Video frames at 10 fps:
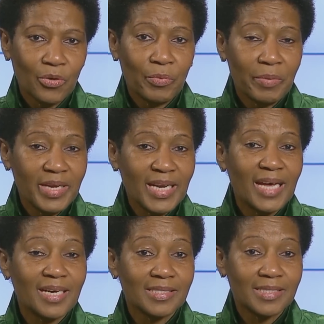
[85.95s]
Women
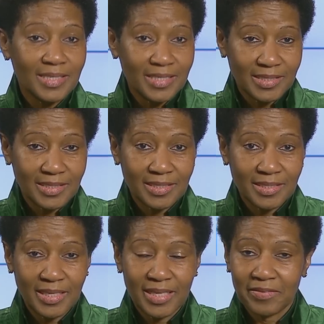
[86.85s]
are resilient
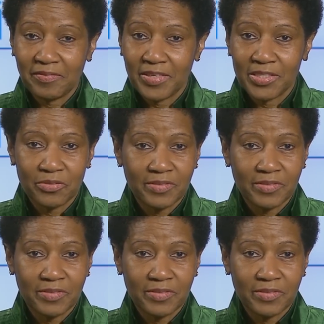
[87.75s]
in the face of